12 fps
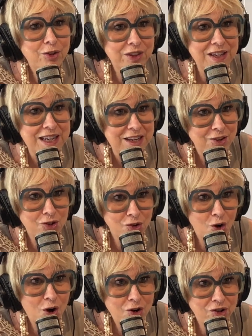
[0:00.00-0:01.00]
the need to
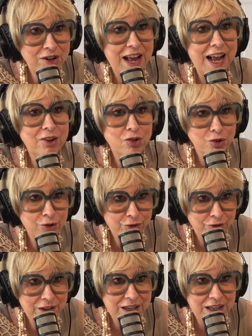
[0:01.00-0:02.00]
charge an extra
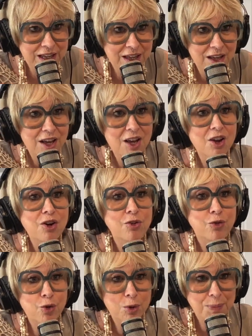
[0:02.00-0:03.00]
fee
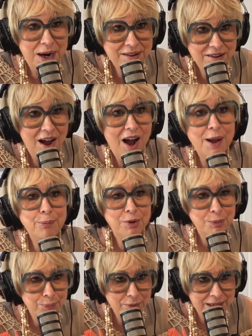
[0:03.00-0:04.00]
for my time
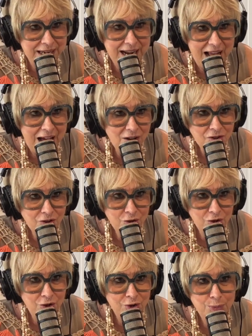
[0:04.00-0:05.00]
to bring it out to
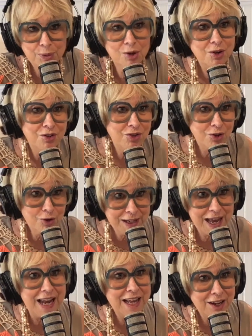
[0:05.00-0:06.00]
you, because you're
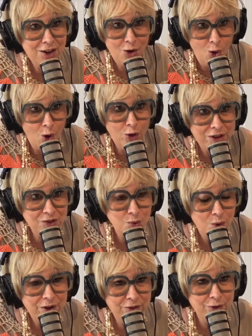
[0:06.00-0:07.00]
getting all these
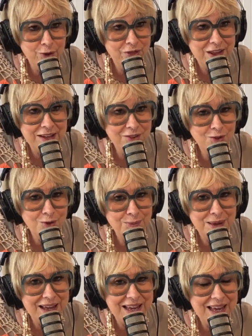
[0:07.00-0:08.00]
wonderful things from
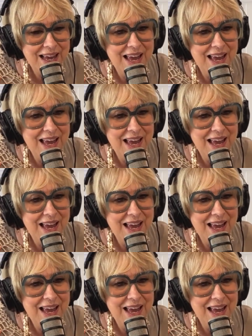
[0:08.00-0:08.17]
me,